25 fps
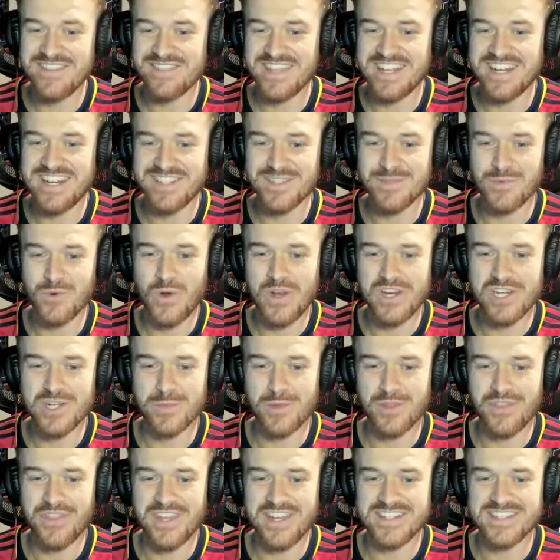They did some
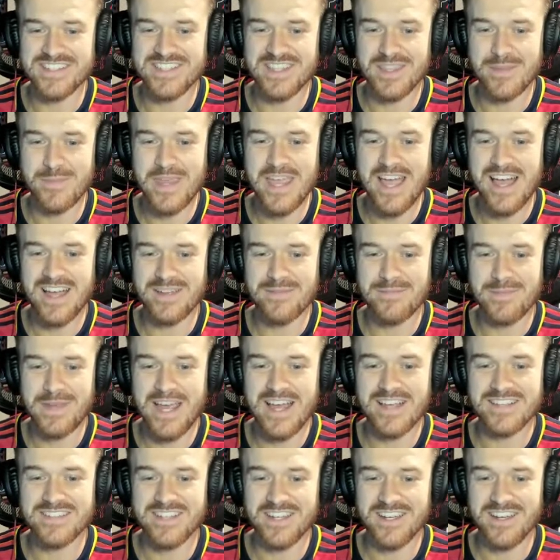questionable things in the
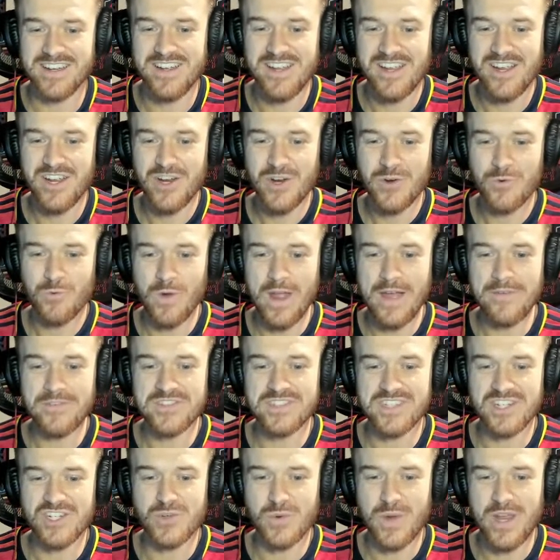Miazga ref
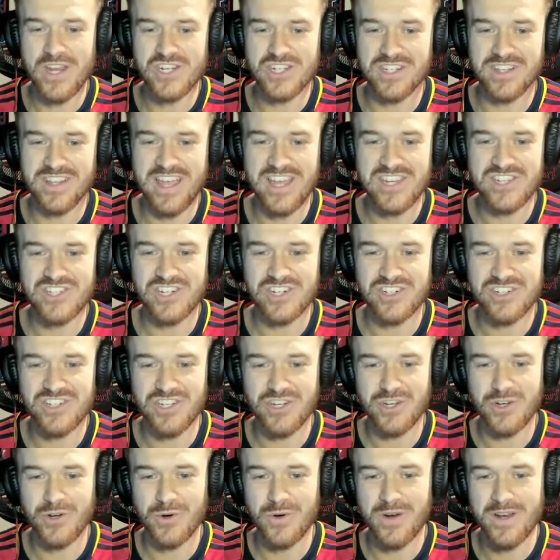situation last year
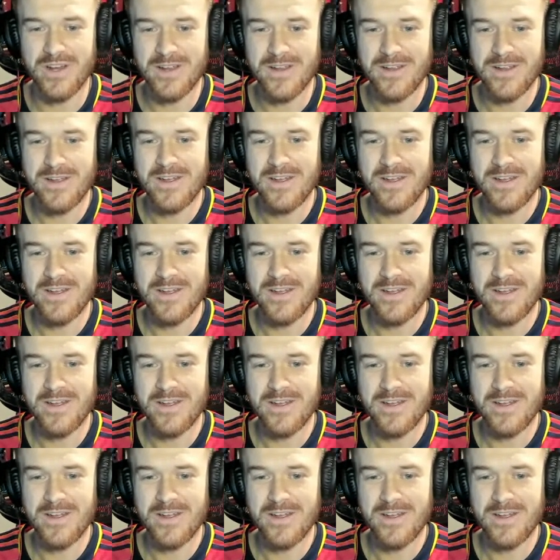too.